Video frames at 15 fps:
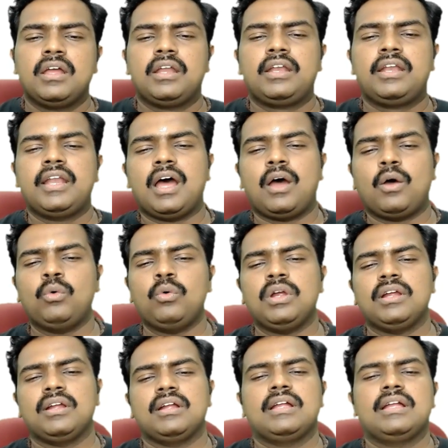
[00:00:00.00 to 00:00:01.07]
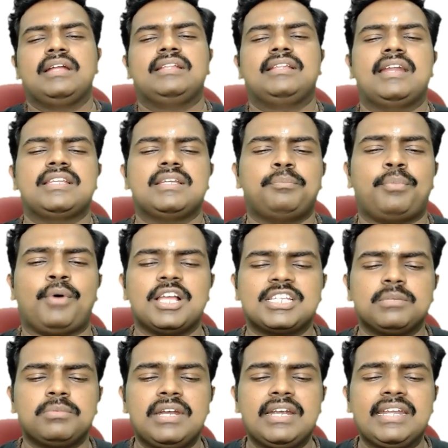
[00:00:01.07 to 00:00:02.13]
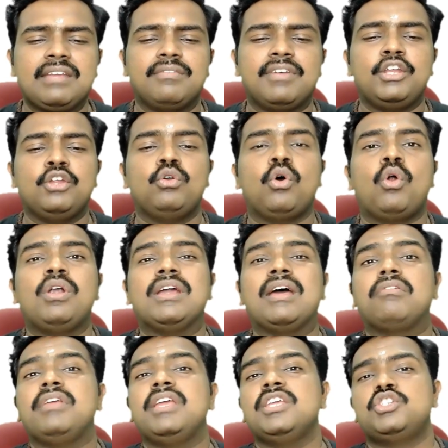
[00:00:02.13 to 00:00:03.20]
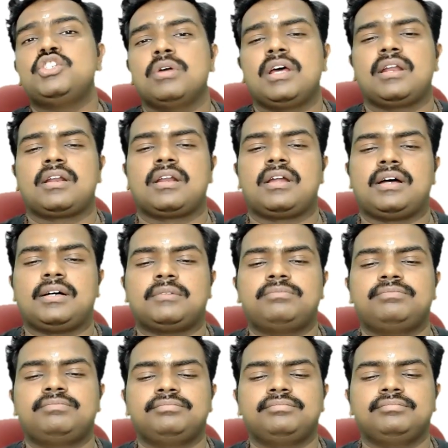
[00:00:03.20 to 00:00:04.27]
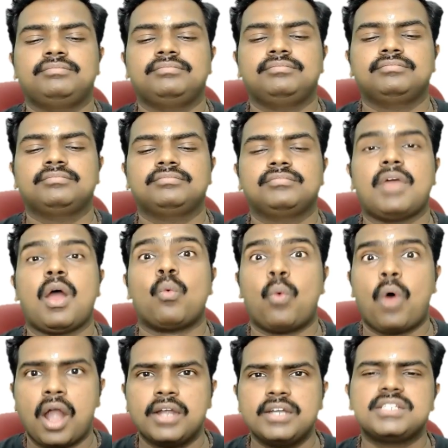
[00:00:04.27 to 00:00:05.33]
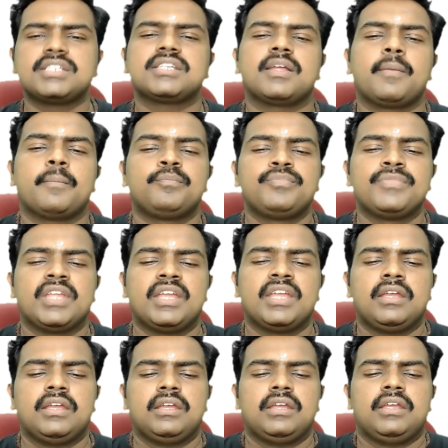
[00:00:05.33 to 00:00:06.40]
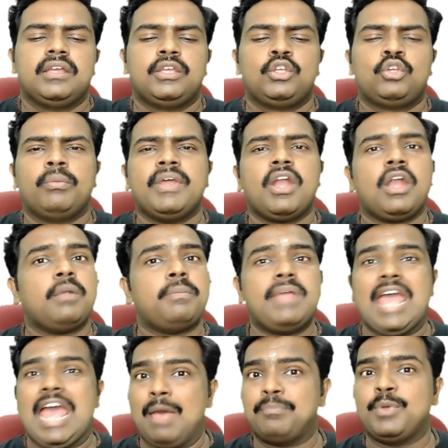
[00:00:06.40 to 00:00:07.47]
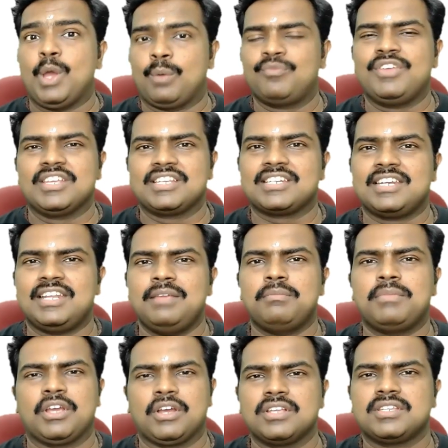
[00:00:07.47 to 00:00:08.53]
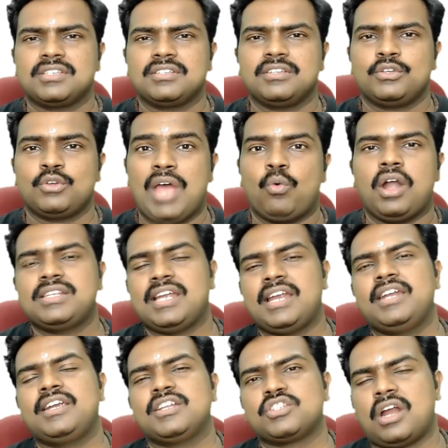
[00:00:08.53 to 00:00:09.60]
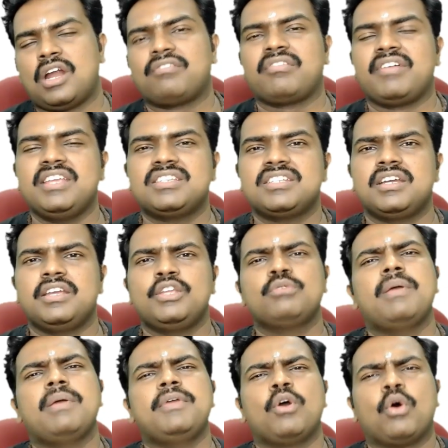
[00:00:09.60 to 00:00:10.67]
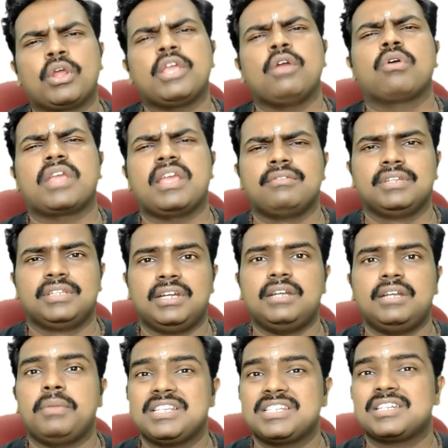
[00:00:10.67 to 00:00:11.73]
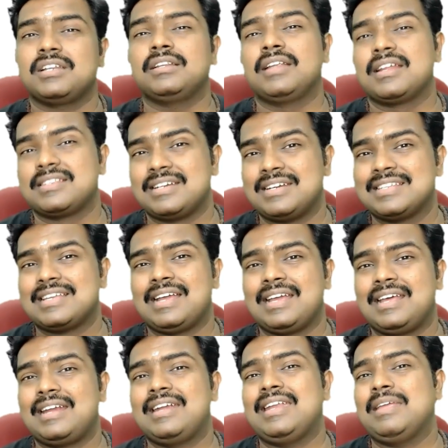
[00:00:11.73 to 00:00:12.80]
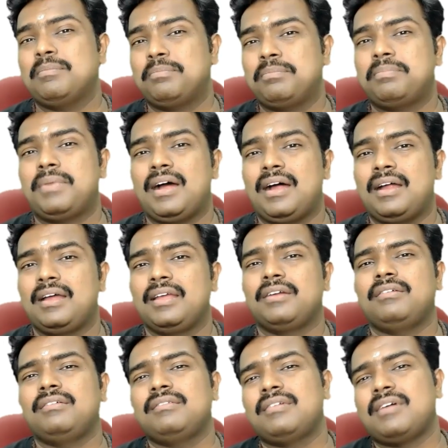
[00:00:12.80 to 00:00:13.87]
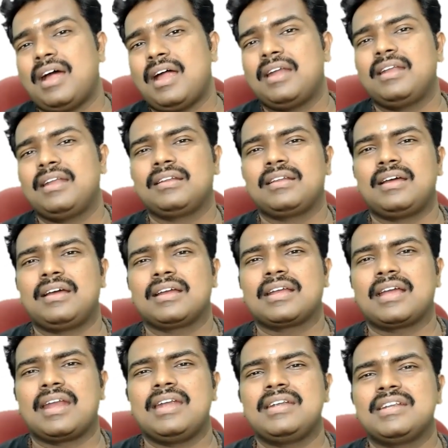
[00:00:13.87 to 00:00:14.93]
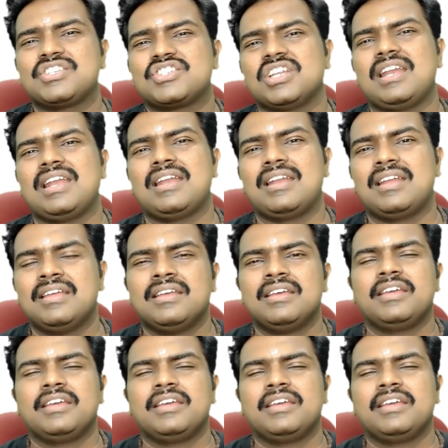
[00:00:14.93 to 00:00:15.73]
Now there is a possibility when you don't reach your wants, you may not be happy obviously, because you have wants and it is not reached. You may be okay with it, but still there is a desire deep under current, still